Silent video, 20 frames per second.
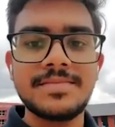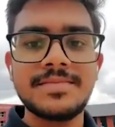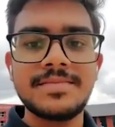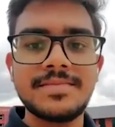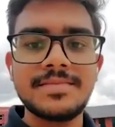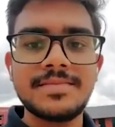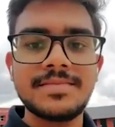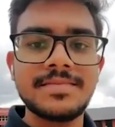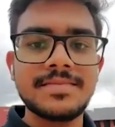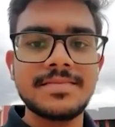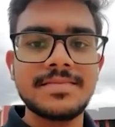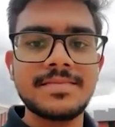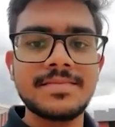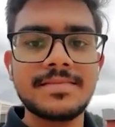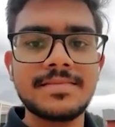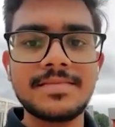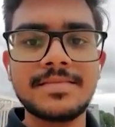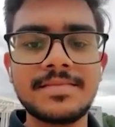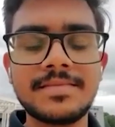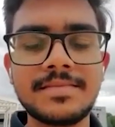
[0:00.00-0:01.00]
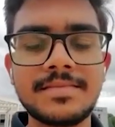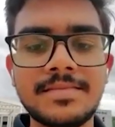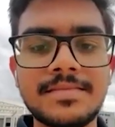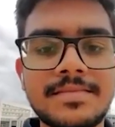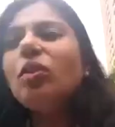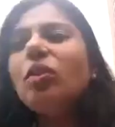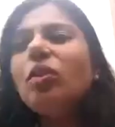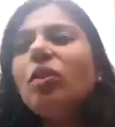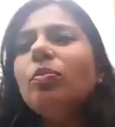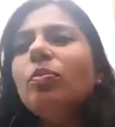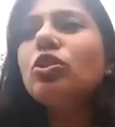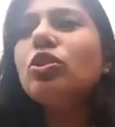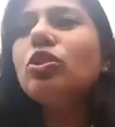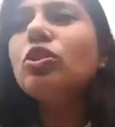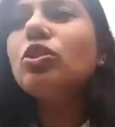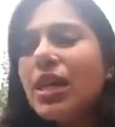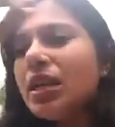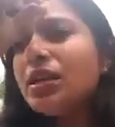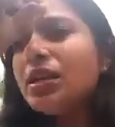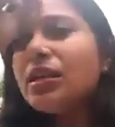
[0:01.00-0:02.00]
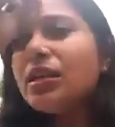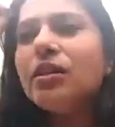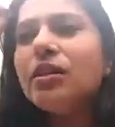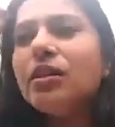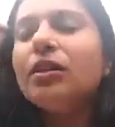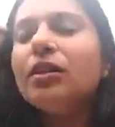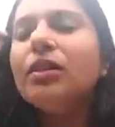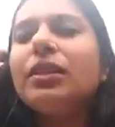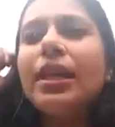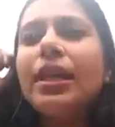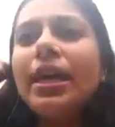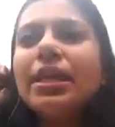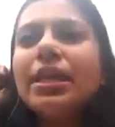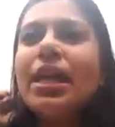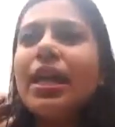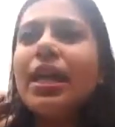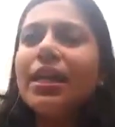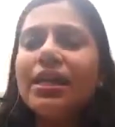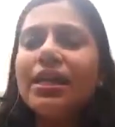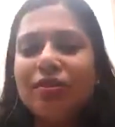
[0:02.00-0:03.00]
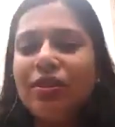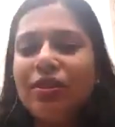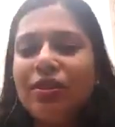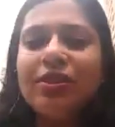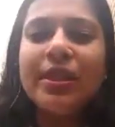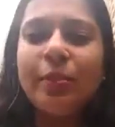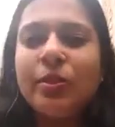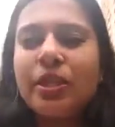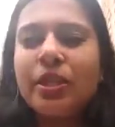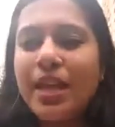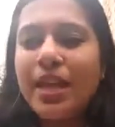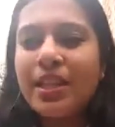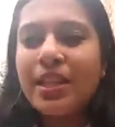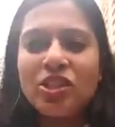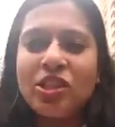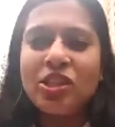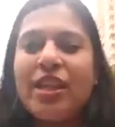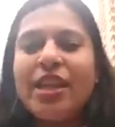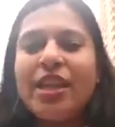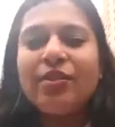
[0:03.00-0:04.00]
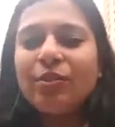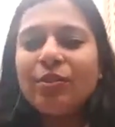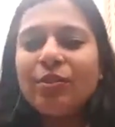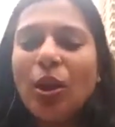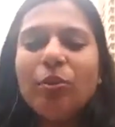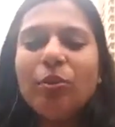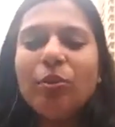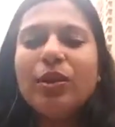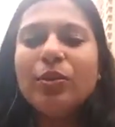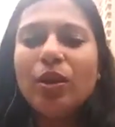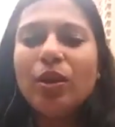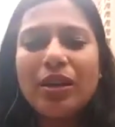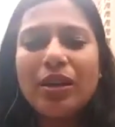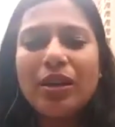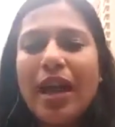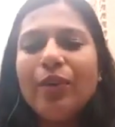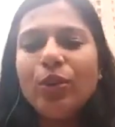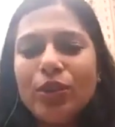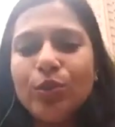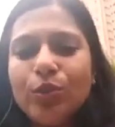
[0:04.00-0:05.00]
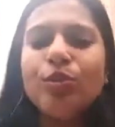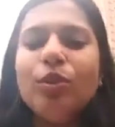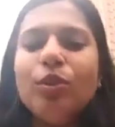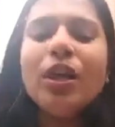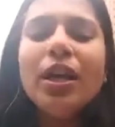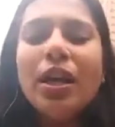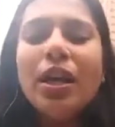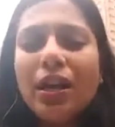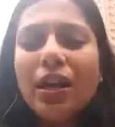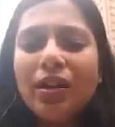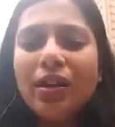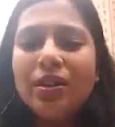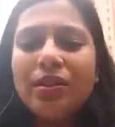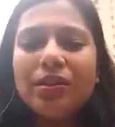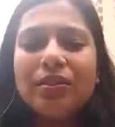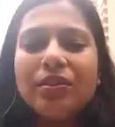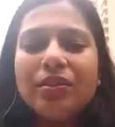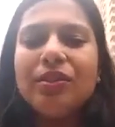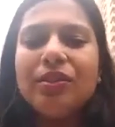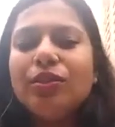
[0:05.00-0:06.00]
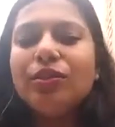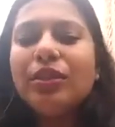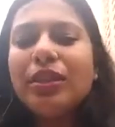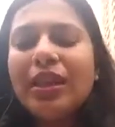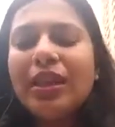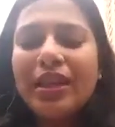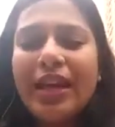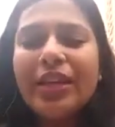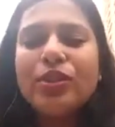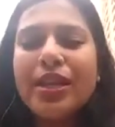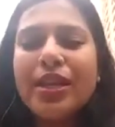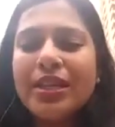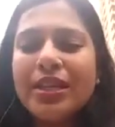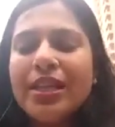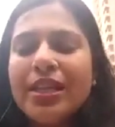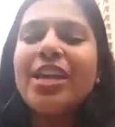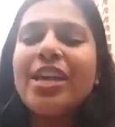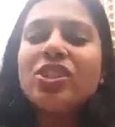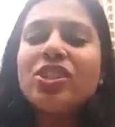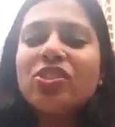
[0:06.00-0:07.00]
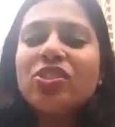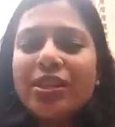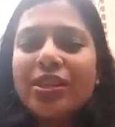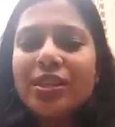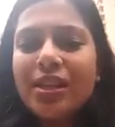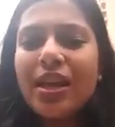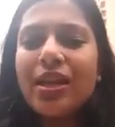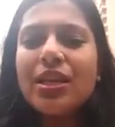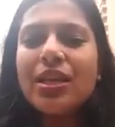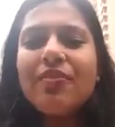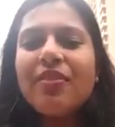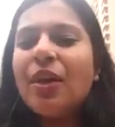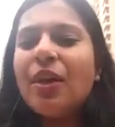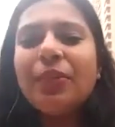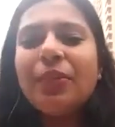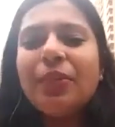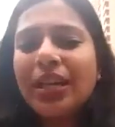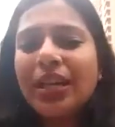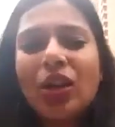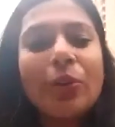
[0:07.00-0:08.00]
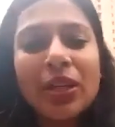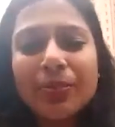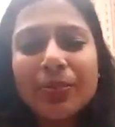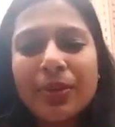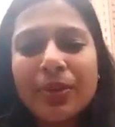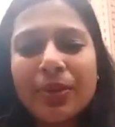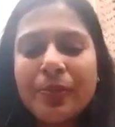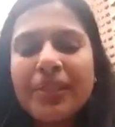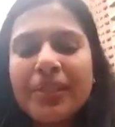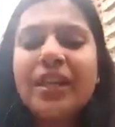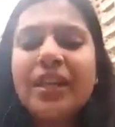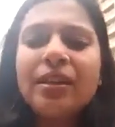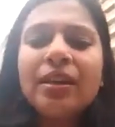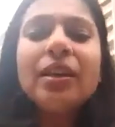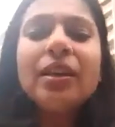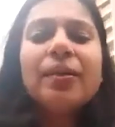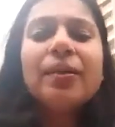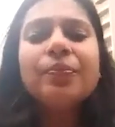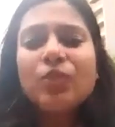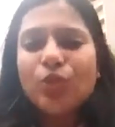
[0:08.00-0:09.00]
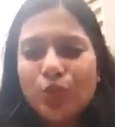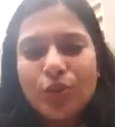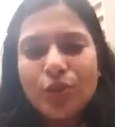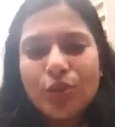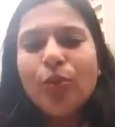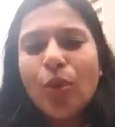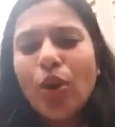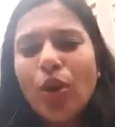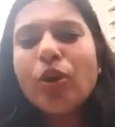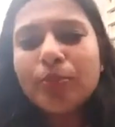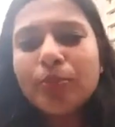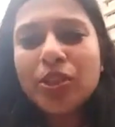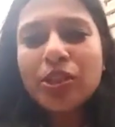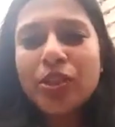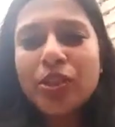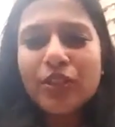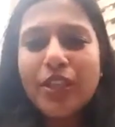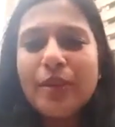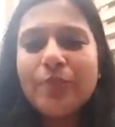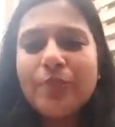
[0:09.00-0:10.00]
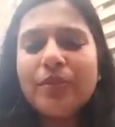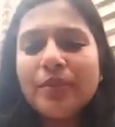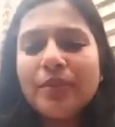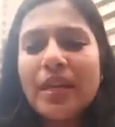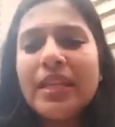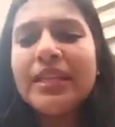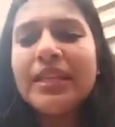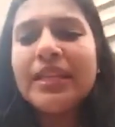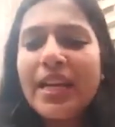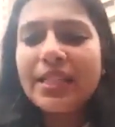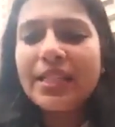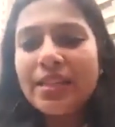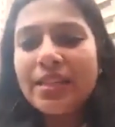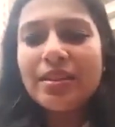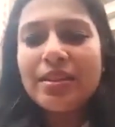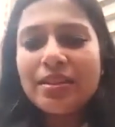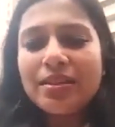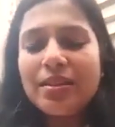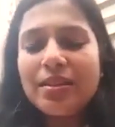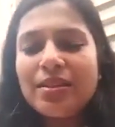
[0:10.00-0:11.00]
Okay. And the general economics students are studying different subjects, like just like probably what I would do. Like you said, international trade is there, development economics must be there. So more options for them in that sense.